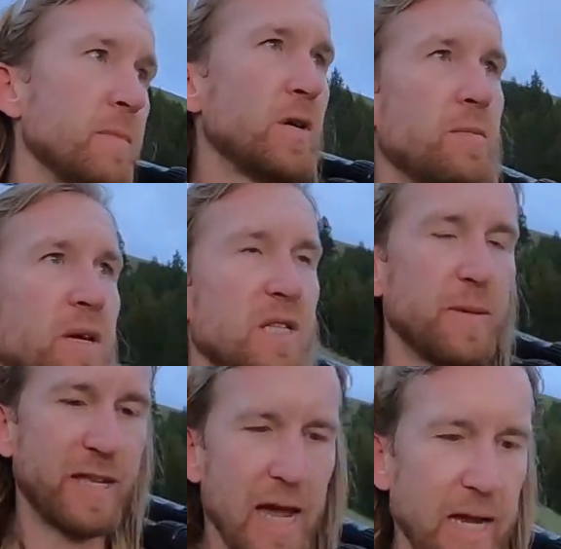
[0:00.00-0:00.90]
could be a
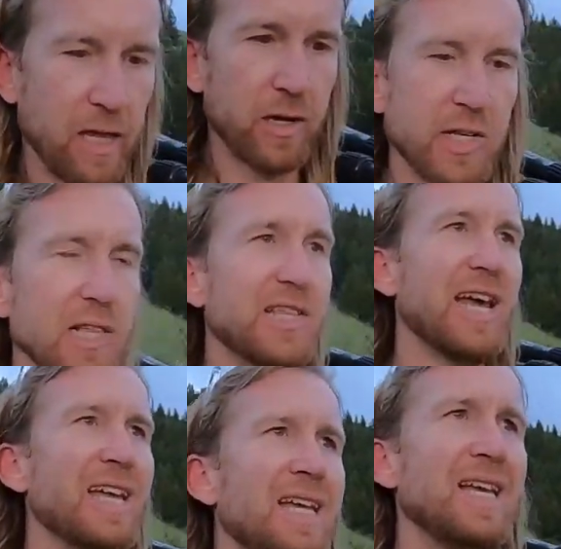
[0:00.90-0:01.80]
spectacular
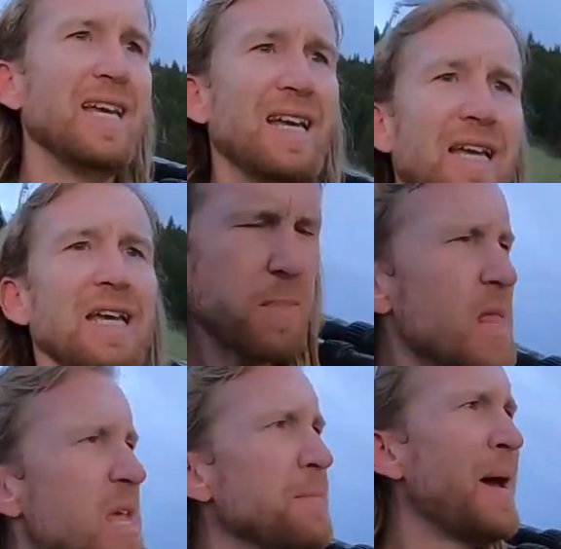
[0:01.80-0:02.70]
sunset.
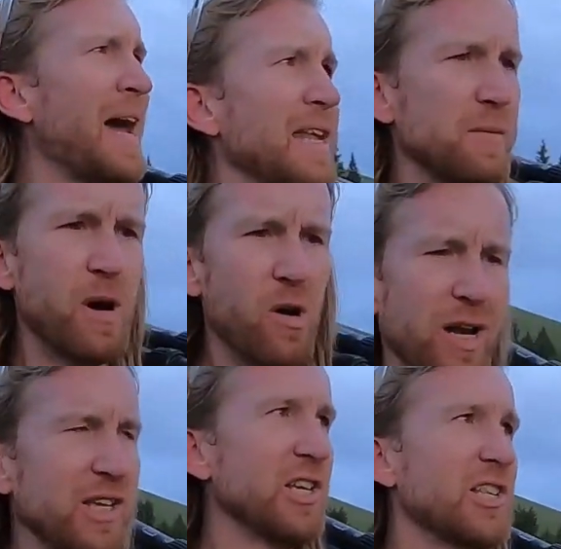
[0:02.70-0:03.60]
In panic mode,
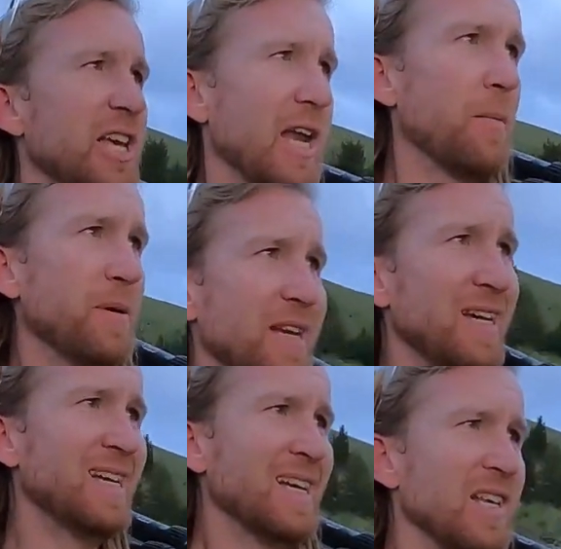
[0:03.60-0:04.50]
I just set up
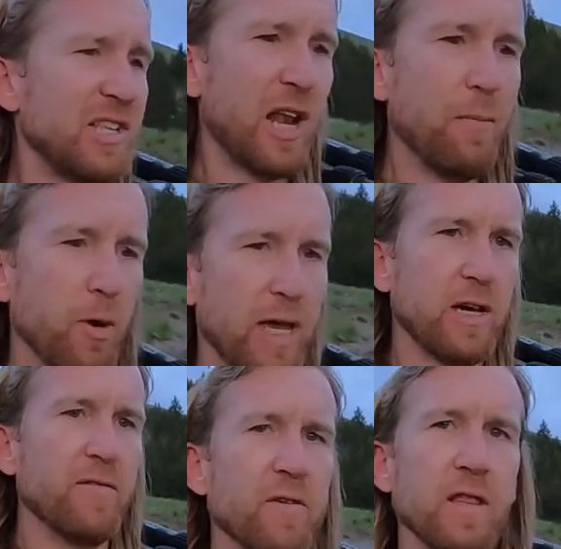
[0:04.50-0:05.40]
what I
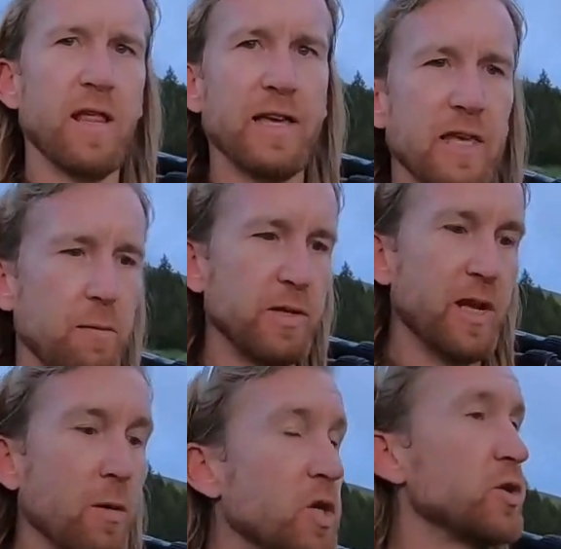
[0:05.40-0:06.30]
could for the light that was
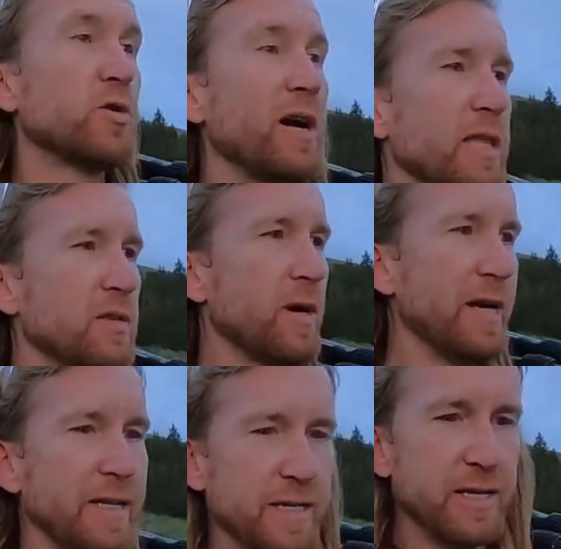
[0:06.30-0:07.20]
there, which was great. That's what I
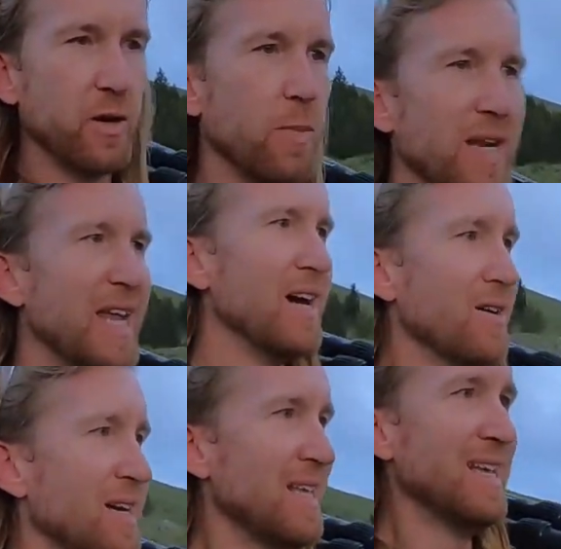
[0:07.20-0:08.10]
needed to do. But now
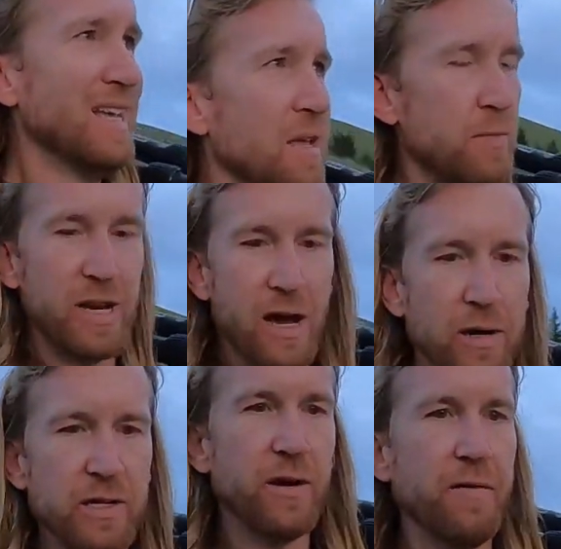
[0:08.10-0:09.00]
I
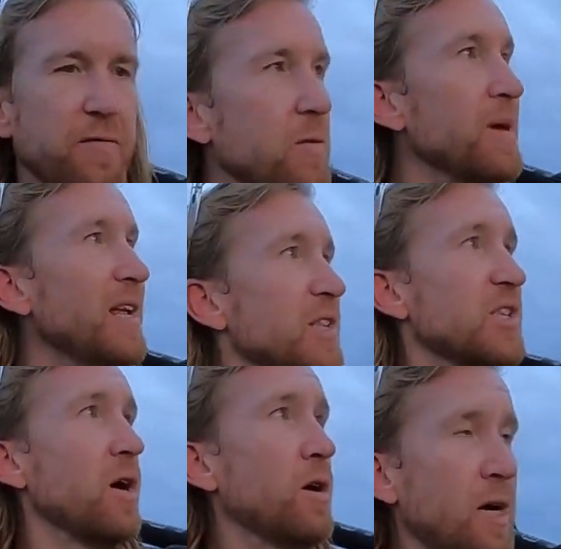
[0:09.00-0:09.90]
do have a few minutes,
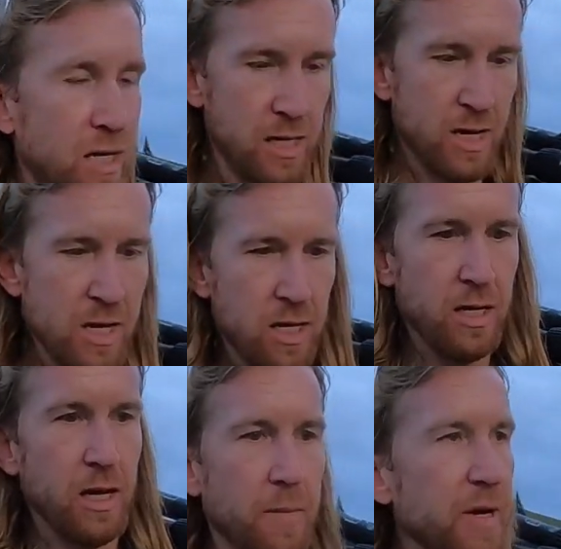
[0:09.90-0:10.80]
so
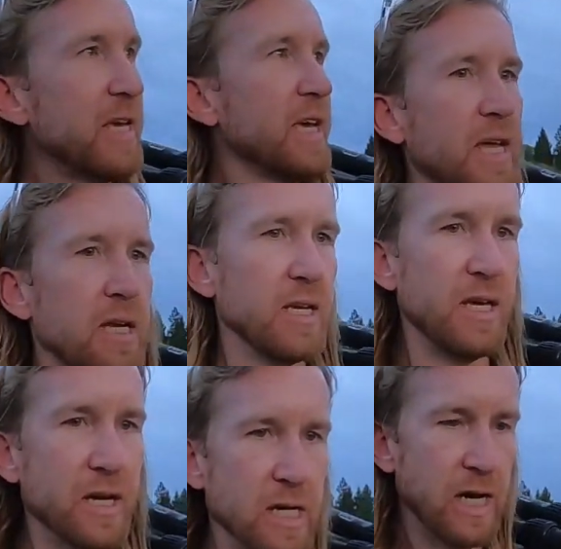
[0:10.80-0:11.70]
I'm gonna kick it into
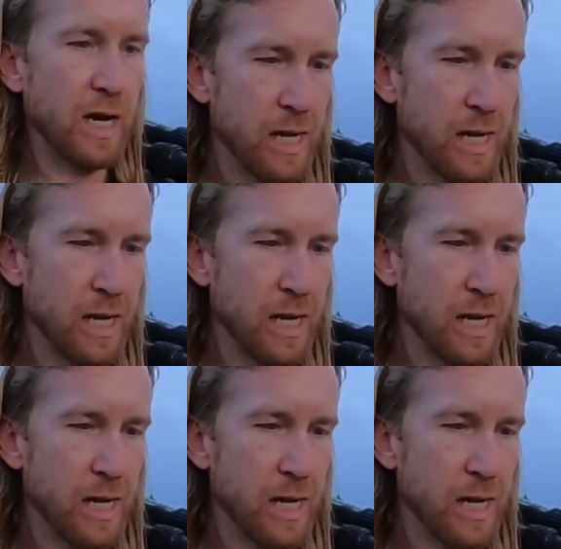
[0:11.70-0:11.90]
gear